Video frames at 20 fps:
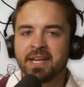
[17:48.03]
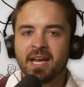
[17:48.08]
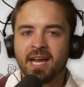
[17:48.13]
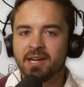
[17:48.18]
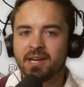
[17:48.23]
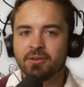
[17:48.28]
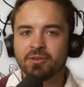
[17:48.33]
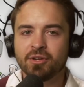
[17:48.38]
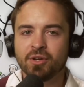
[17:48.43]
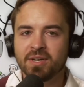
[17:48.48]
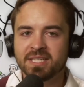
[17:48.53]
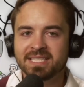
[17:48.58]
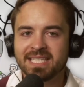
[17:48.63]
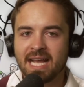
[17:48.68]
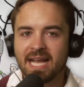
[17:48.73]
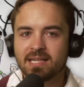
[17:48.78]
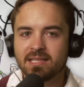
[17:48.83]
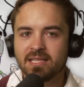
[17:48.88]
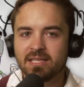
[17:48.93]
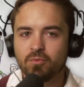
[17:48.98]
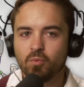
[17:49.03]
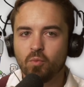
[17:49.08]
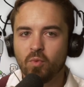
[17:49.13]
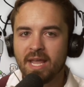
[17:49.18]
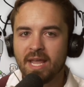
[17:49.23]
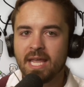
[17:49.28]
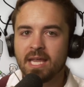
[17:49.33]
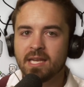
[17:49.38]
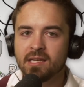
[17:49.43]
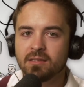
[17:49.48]
Now, I don't know exactly
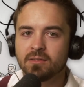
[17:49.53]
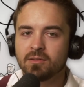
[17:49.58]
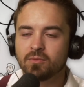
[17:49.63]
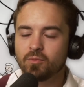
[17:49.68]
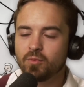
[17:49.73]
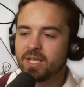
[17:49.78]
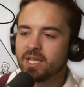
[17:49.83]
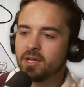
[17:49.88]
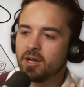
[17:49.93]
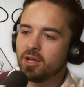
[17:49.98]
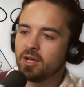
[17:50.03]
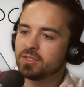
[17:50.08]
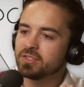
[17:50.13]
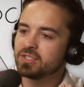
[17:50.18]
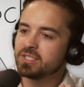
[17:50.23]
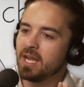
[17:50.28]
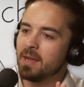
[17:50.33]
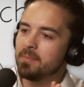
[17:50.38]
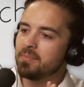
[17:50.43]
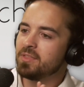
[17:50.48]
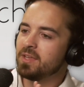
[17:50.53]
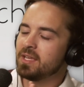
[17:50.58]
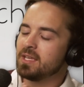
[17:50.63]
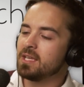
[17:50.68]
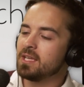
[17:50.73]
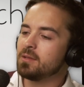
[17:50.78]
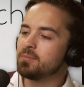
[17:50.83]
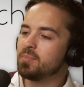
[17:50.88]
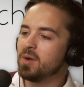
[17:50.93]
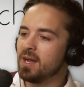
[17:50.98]
when we all stopped
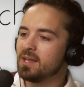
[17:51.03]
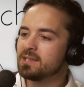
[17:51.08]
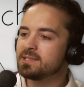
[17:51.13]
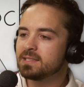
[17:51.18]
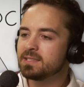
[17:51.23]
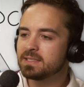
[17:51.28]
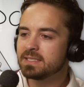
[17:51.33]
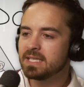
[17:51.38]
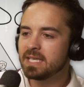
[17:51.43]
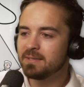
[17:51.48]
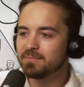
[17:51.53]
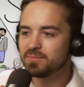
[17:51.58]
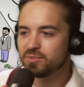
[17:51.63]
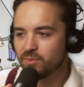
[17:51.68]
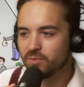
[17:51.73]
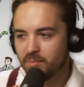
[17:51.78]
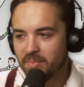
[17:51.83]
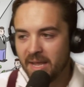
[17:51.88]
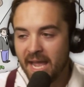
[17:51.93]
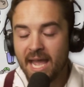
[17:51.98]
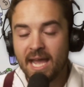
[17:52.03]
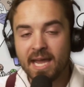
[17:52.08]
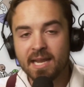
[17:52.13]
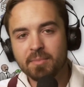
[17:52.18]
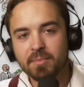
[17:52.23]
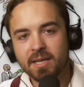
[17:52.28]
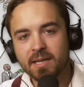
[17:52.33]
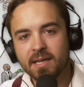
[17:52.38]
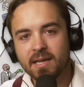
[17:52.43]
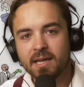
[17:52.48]
thinking Ponzi schemes were
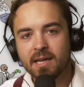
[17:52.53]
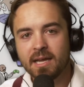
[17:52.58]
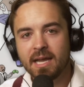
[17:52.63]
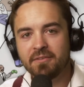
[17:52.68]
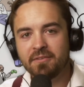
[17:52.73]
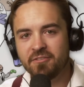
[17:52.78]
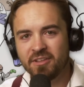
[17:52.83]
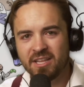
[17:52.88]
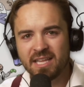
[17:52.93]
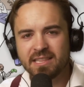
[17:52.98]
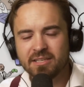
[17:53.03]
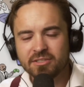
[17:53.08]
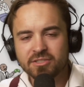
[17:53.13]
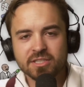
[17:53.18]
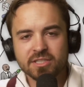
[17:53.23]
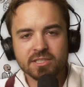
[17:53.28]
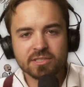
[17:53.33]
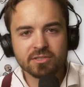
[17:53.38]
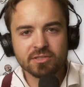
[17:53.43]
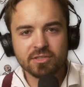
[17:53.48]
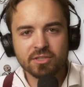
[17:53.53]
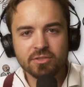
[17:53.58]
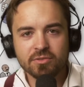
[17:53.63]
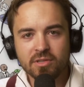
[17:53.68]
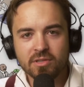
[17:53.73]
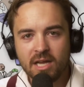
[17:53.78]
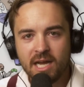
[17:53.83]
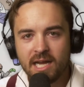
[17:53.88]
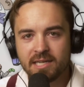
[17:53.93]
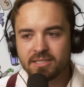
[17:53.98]
bad, but I feel like there's this new
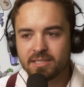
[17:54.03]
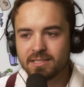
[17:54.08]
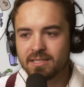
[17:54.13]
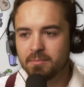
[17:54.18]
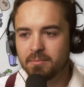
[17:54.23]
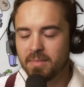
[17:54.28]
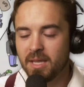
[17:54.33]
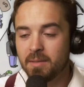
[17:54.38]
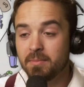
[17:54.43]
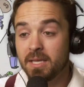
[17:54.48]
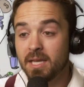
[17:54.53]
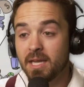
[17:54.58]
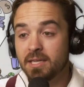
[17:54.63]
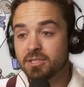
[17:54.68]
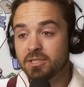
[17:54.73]
logic that maybe I